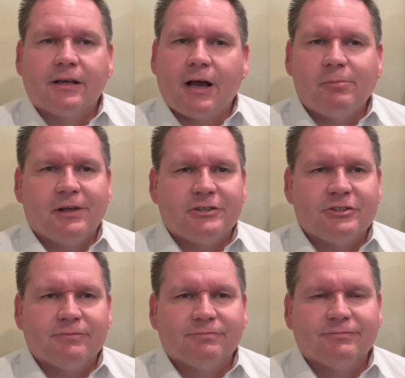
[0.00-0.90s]
God
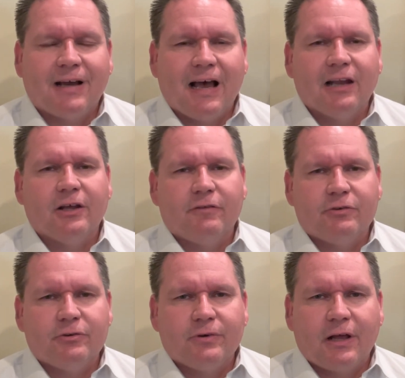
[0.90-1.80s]
bless you. I
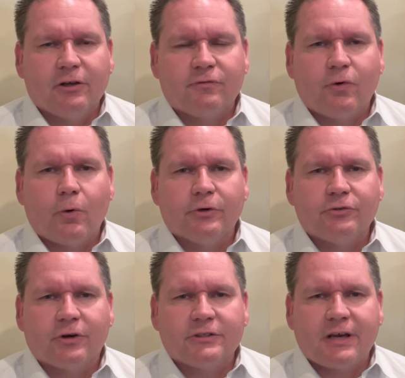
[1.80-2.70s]
love you. I look forward
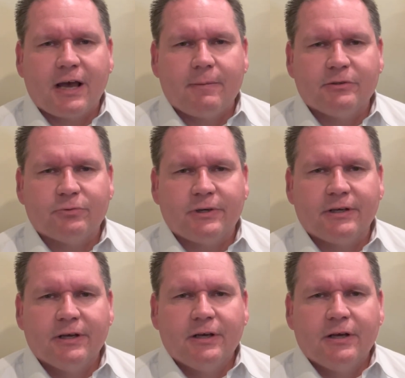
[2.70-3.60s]
to our time as
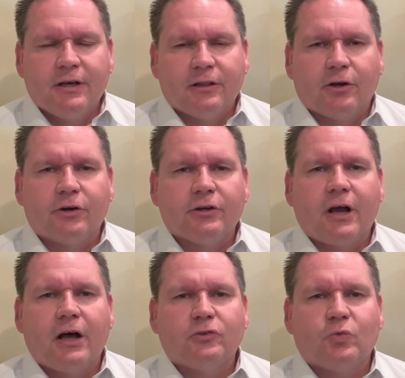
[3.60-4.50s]
we learn
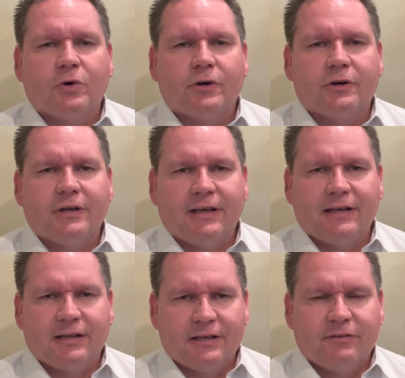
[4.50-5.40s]
God's word,
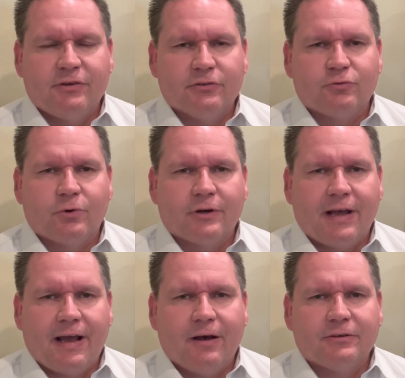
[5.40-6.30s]
and live his
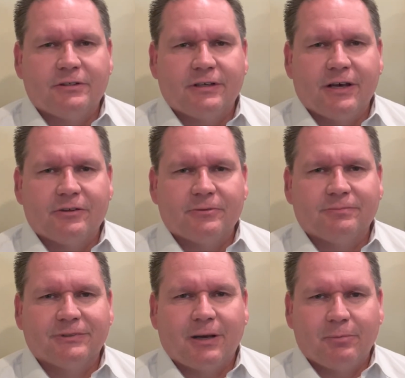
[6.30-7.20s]
word out together.
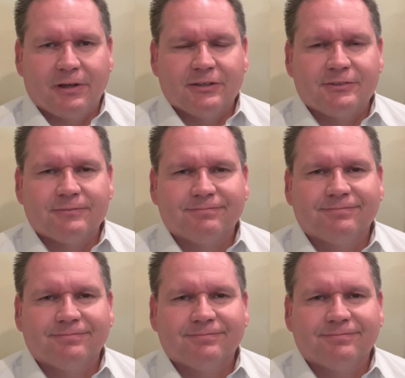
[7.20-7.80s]
God bless.